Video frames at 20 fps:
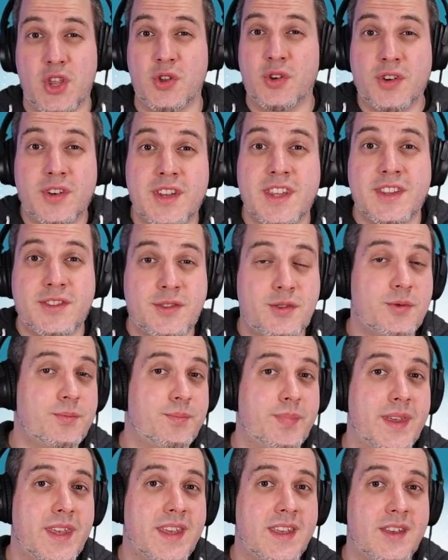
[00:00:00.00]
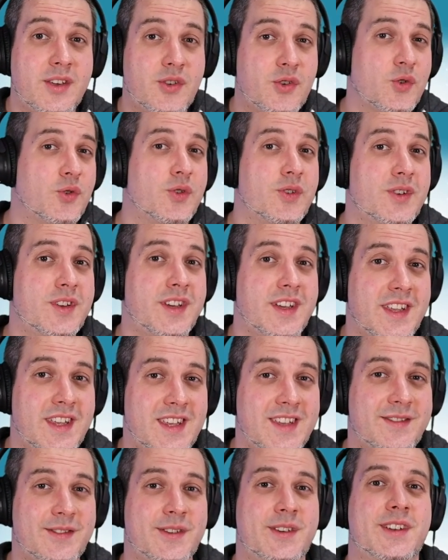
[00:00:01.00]
You don't need to be good
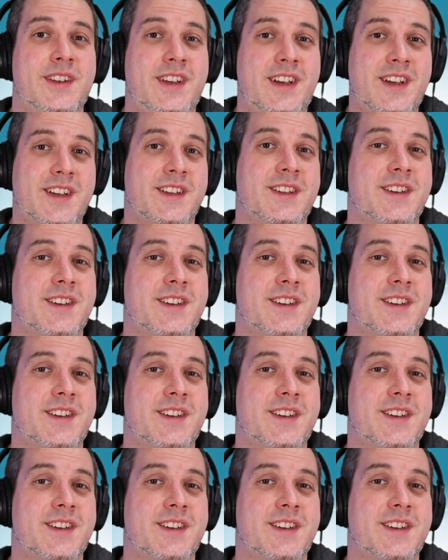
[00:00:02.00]
even,